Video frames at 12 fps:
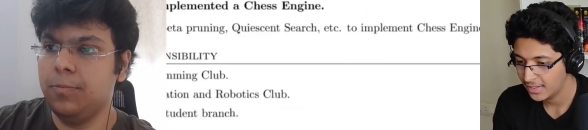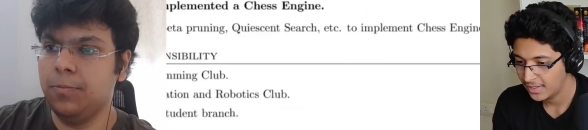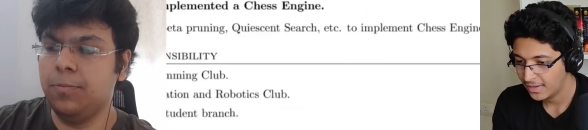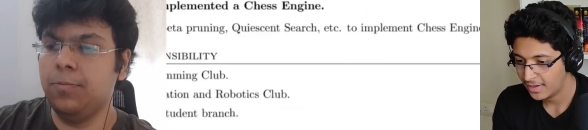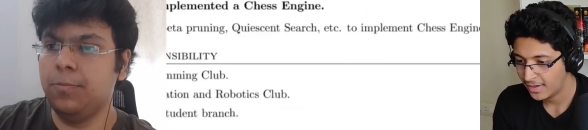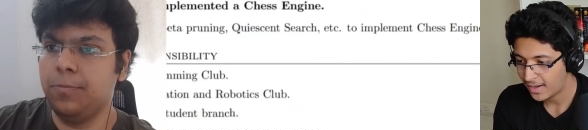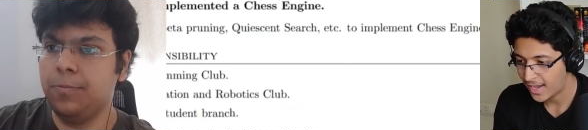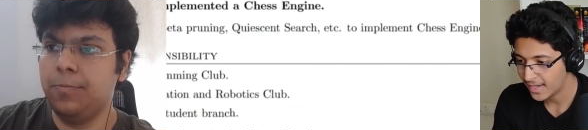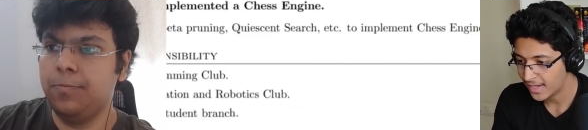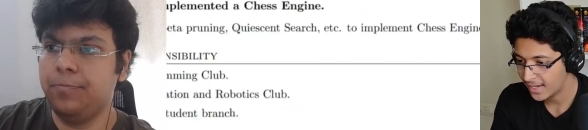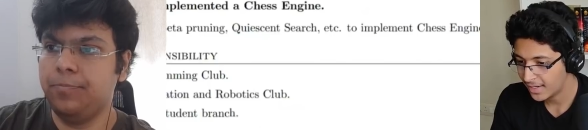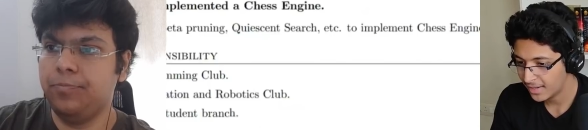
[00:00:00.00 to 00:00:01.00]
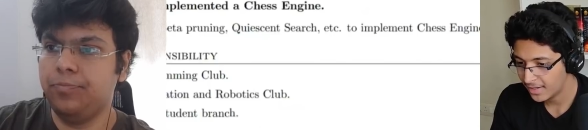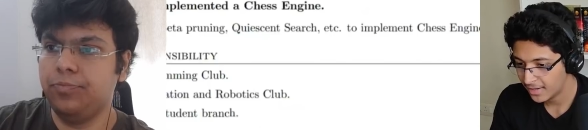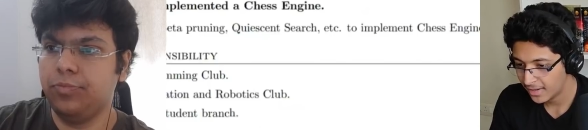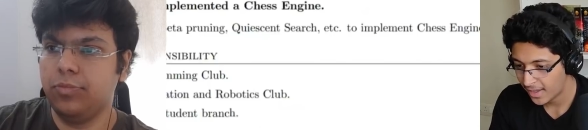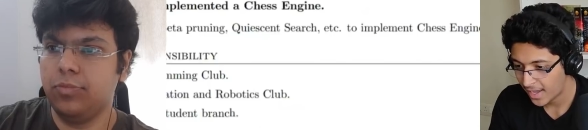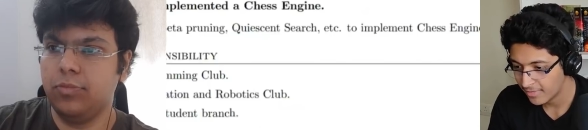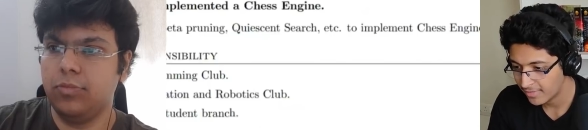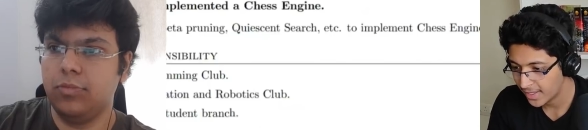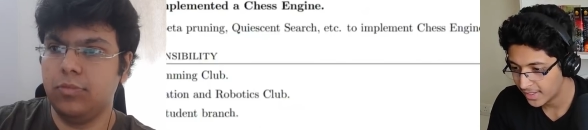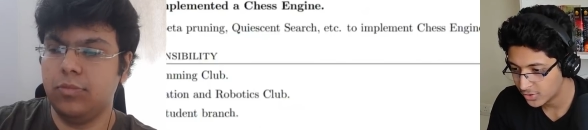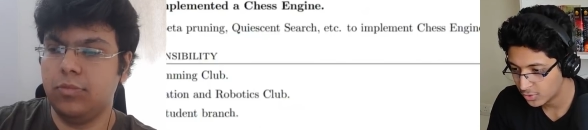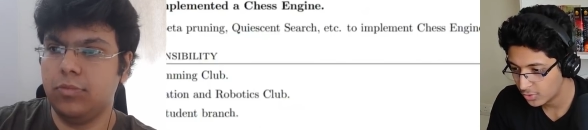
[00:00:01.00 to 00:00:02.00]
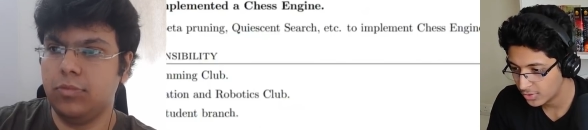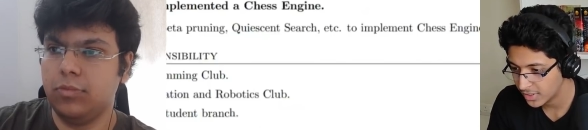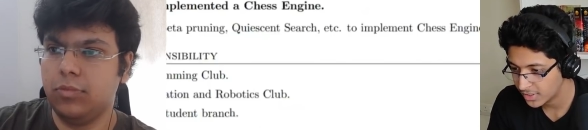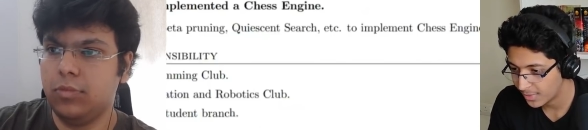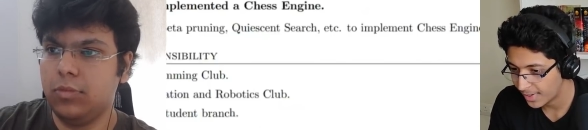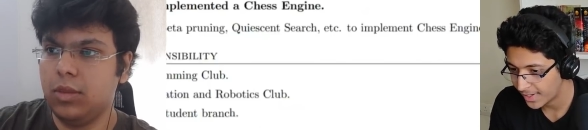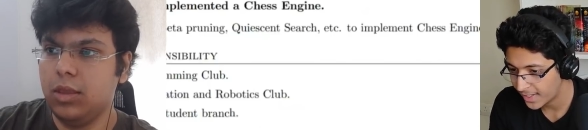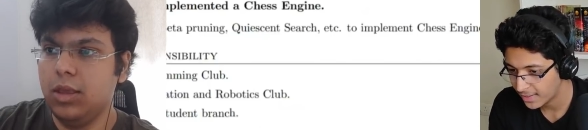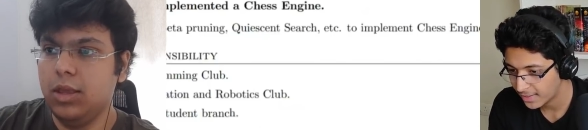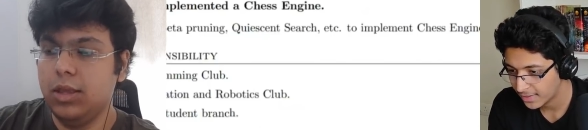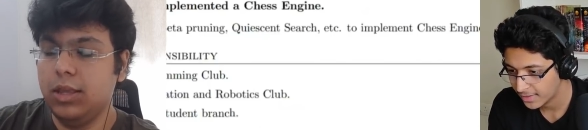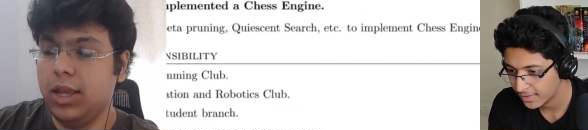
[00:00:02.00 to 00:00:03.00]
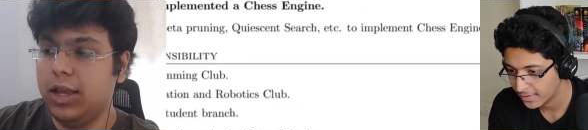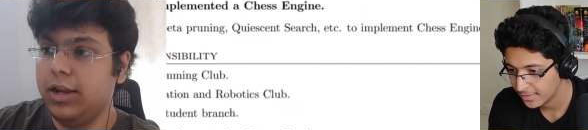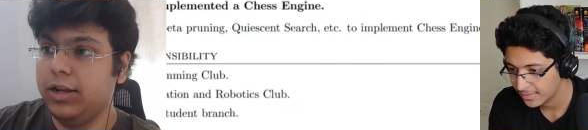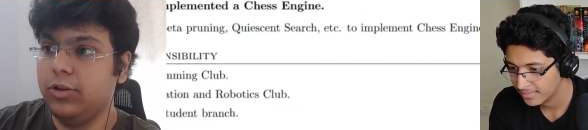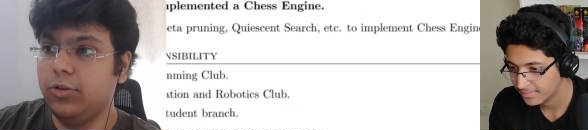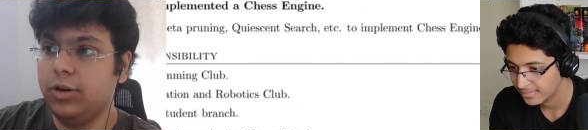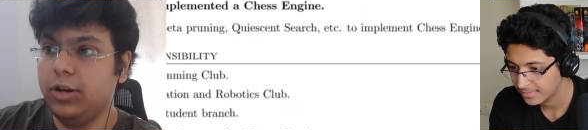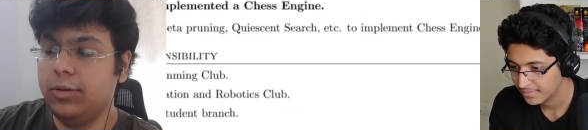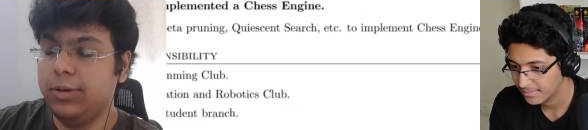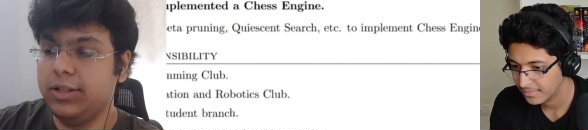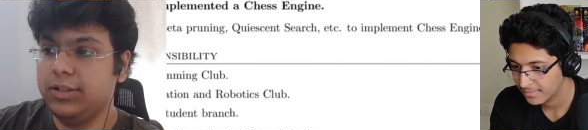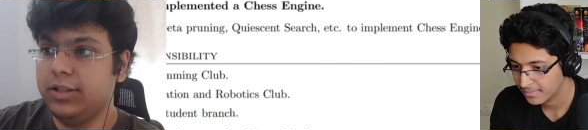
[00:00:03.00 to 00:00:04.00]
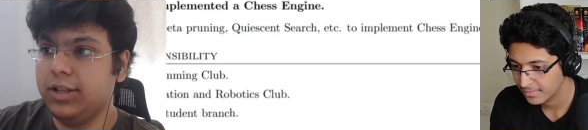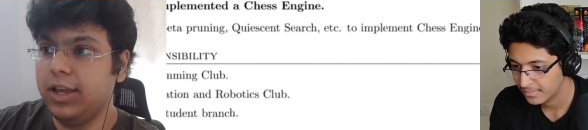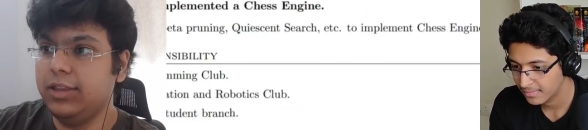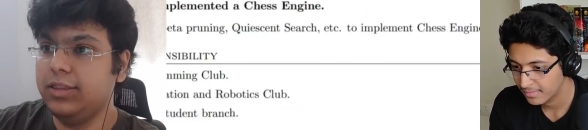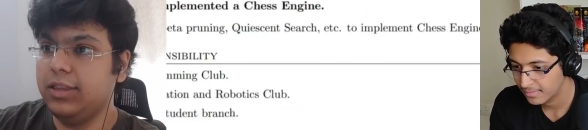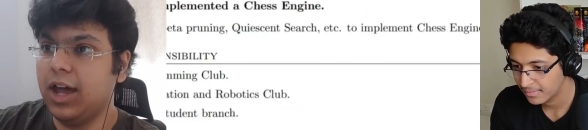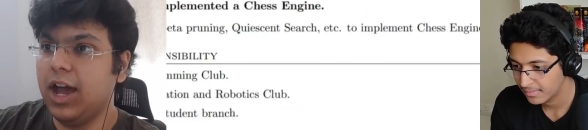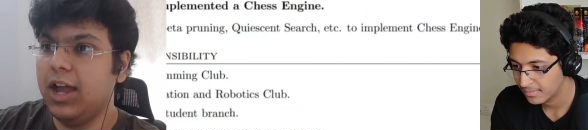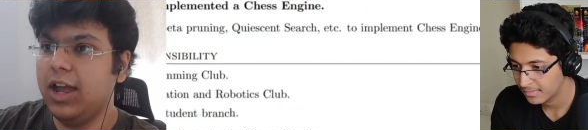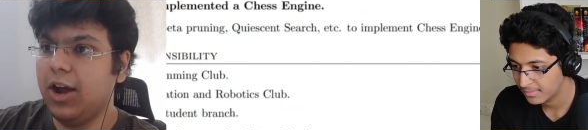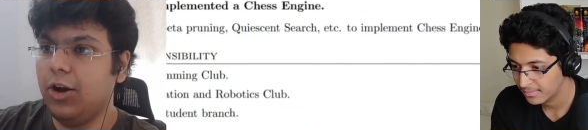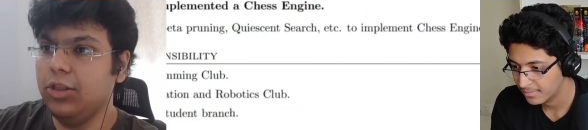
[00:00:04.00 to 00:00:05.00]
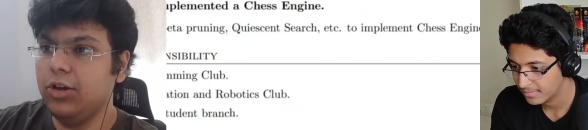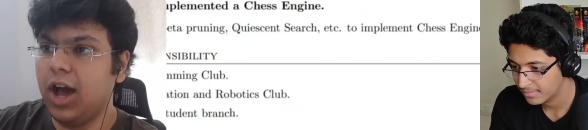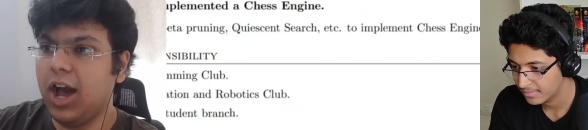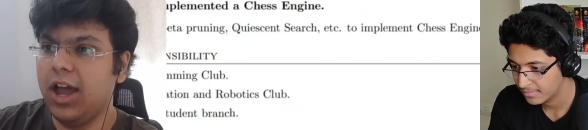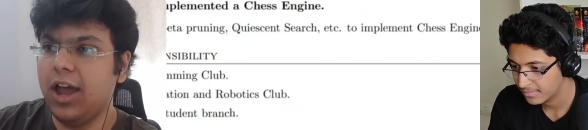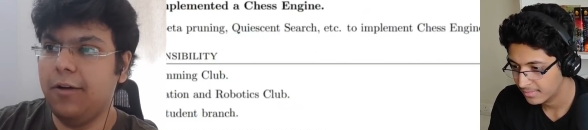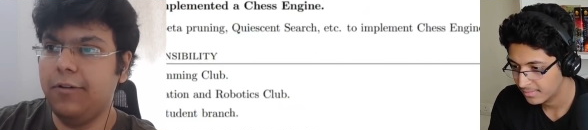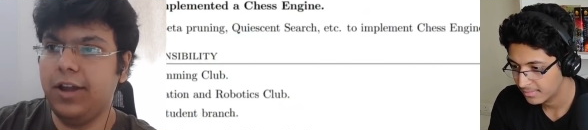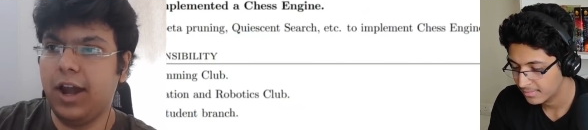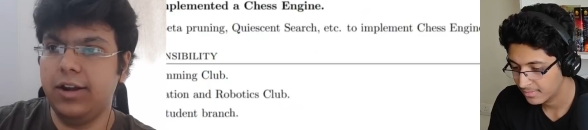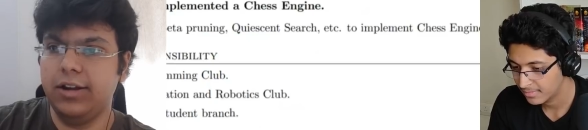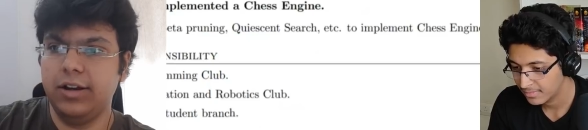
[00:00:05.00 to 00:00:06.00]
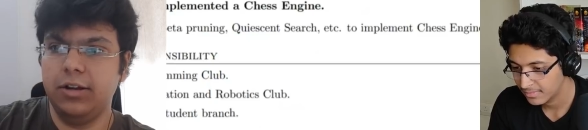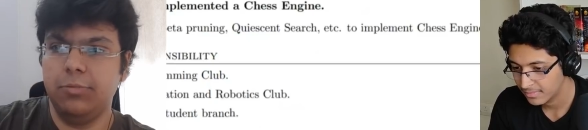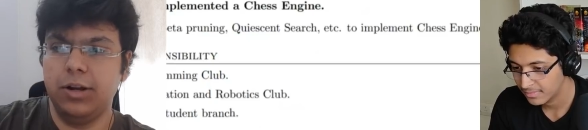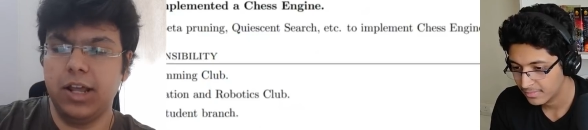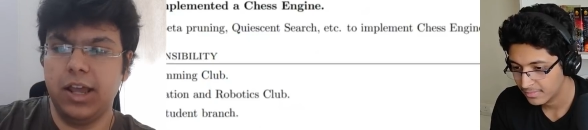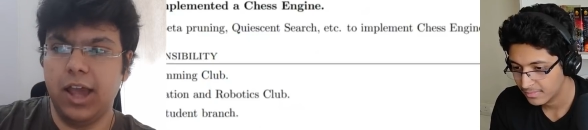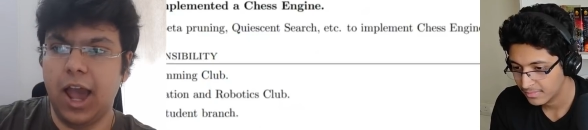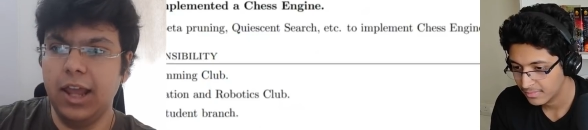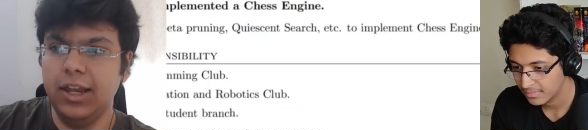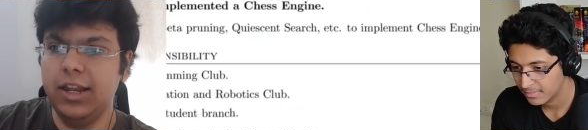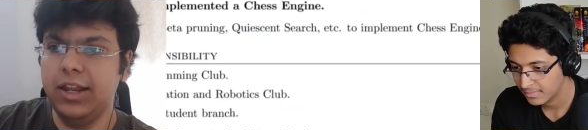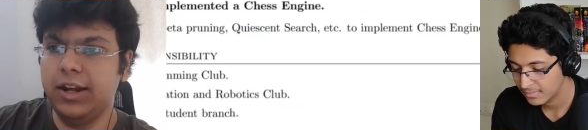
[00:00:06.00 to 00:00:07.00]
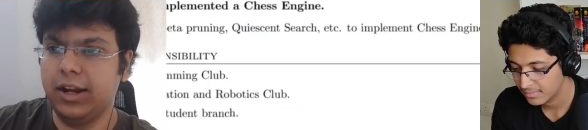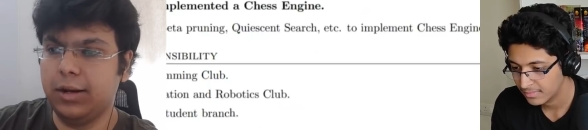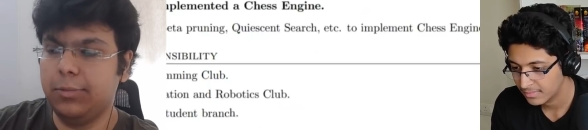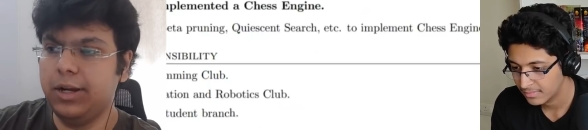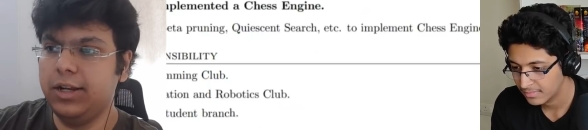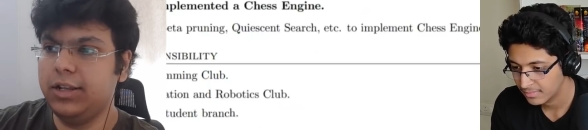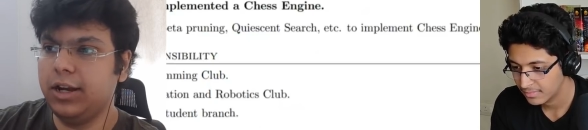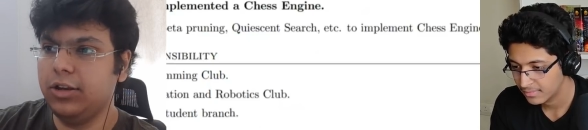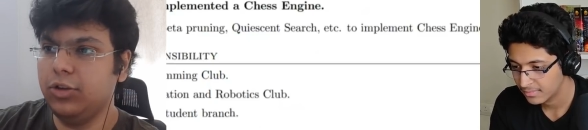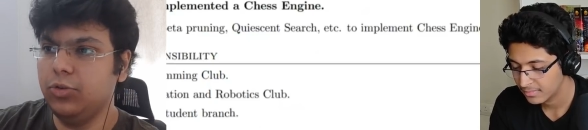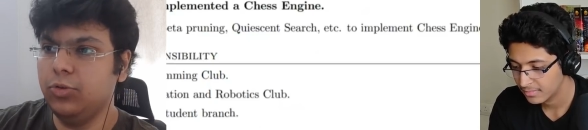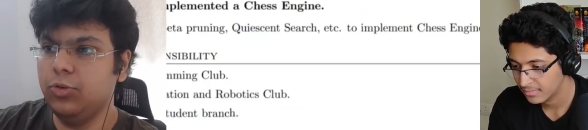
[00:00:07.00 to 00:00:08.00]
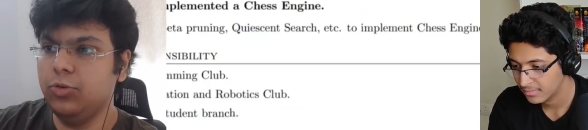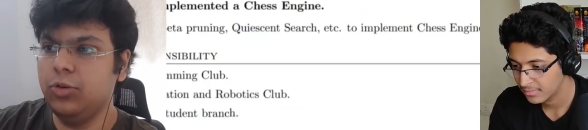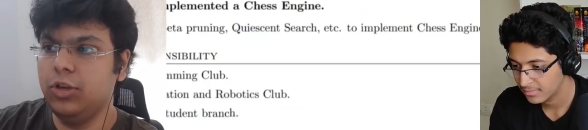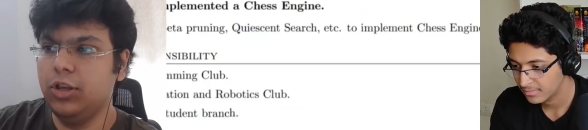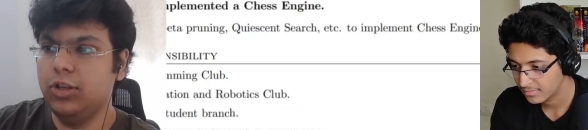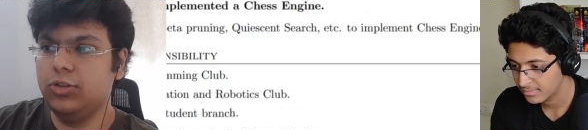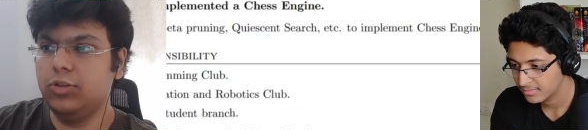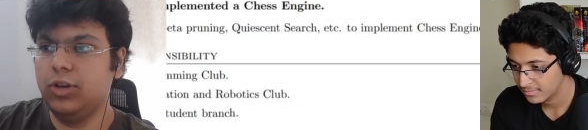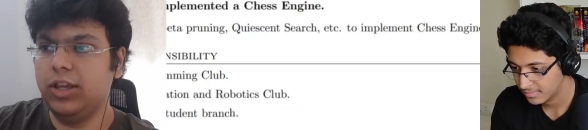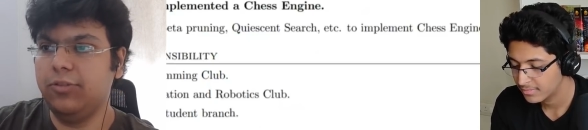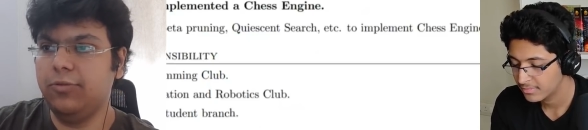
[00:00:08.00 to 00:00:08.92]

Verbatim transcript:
Speaker 1: mm-hmm. uh, I can have links to those as well, right?
Speaker 2: Yeah, it totally makes sense. I I although I haven't added it, but I highly recommend that you do. So like